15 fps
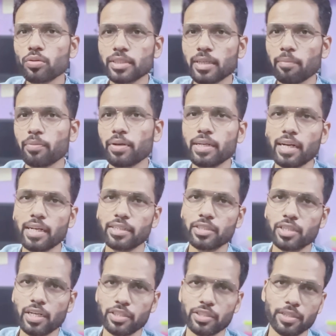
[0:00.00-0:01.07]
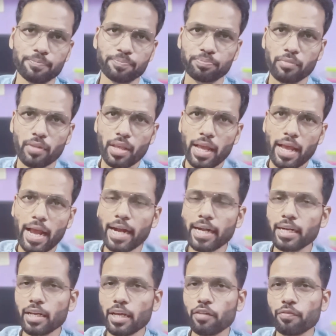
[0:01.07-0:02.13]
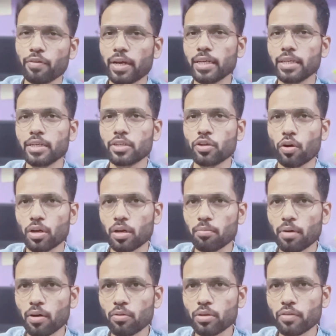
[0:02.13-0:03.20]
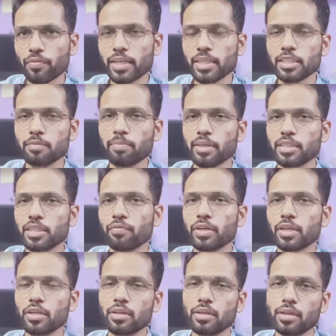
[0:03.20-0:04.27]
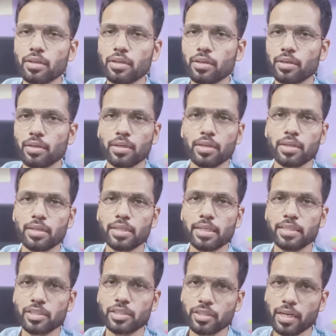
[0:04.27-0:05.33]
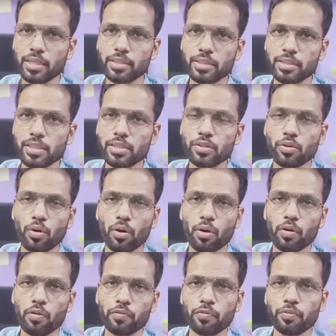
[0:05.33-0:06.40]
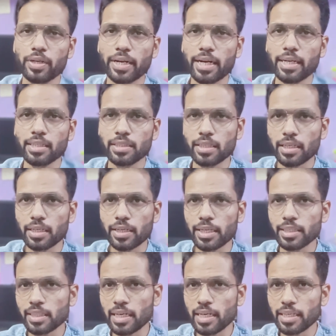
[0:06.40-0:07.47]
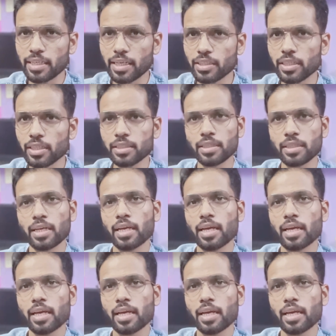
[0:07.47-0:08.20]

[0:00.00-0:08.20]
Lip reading: separate legislation. And if I talk about very specific instances of trade secrets leakages,